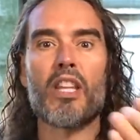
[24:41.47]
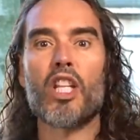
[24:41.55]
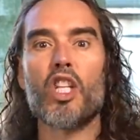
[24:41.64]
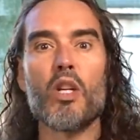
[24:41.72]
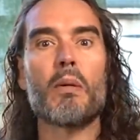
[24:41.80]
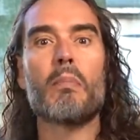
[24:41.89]
the
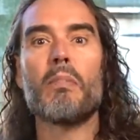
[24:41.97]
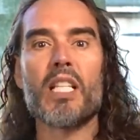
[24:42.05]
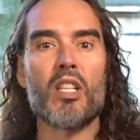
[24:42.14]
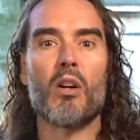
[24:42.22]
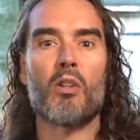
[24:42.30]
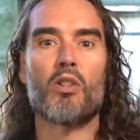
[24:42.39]
Cuban
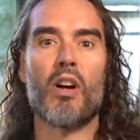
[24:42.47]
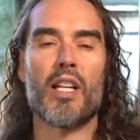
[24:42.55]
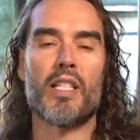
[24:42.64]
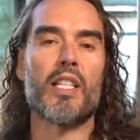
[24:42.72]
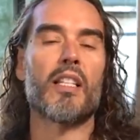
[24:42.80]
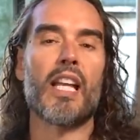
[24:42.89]
Missile
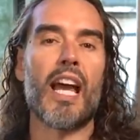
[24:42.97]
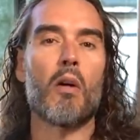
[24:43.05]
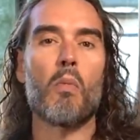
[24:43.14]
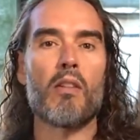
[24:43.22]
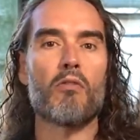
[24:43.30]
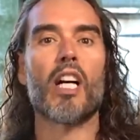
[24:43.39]
Crisis and how
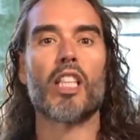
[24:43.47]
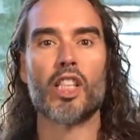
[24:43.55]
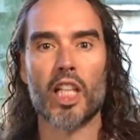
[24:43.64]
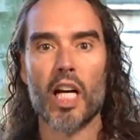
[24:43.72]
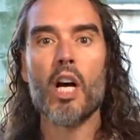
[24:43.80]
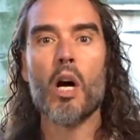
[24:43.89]
when
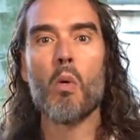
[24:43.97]
Russia